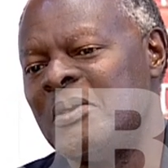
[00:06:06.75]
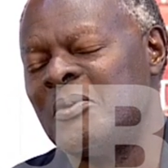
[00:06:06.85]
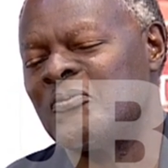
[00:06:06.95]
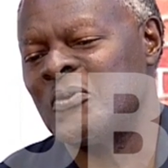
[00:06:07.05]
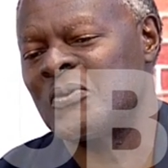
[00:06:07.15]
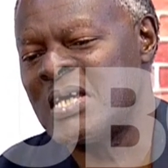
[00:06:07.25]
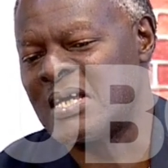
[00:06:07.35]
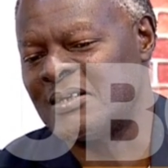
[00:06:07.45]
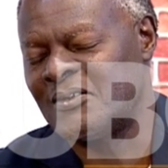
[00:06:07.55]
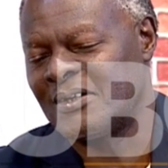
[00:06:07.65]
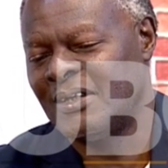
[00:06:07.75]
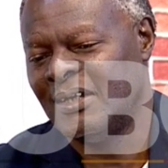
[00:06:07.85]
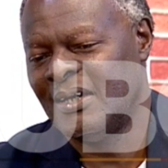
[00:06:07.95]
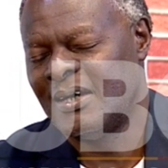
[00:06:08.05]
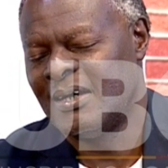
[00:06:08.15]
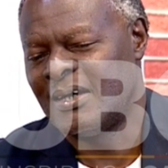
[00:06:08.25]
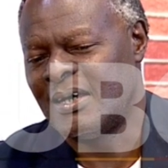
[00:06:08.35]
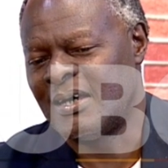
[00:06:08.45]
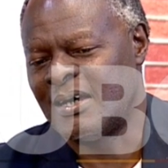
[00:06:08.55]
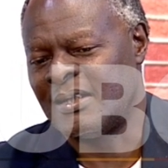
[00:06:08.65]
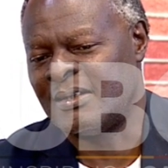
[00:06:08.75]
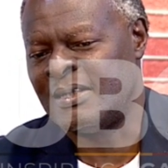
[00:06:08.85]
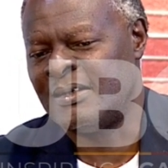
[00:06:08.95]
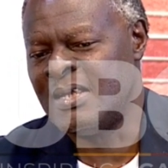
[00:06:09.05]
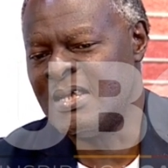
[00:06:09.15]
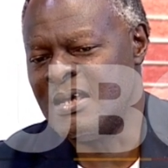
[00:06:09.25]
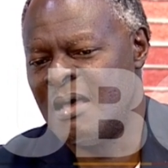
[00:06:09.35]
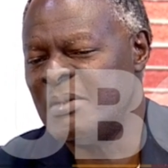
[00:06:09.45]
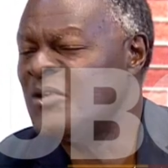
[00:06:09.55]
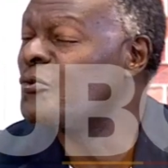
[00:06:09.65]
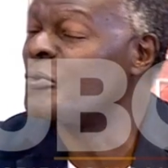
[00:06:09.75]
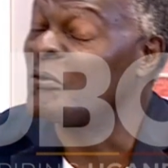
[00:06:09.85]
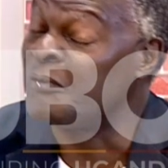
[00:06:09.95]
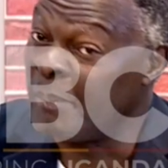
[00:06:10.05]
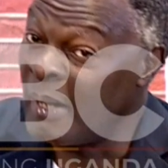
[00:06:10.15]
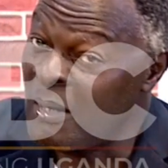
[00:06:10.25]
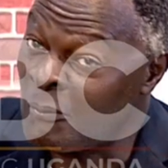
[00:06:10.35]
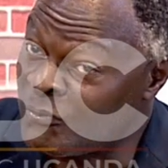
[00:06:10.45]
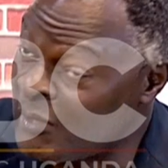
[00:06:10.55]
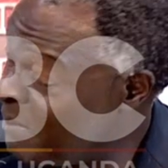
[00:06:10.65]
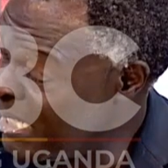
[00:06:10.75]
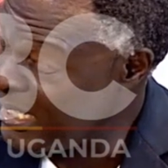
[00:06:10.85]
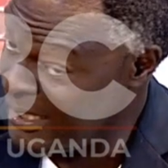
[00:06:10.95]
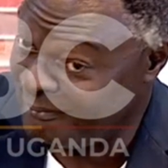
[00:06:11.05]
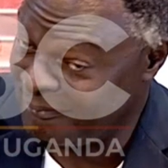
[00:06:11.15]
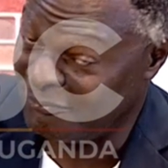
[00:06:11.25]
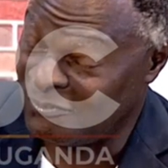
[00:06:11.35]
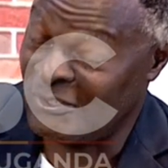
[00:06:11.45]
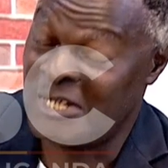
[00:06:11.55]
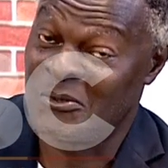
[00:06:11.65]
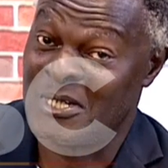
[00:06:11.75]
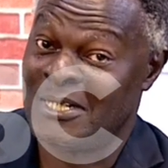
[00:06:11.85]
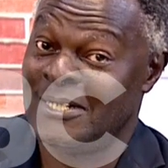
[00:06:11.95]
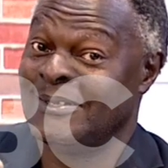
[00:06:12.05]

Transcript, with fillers: before that, uh, the day Amin took over power was a Monday. January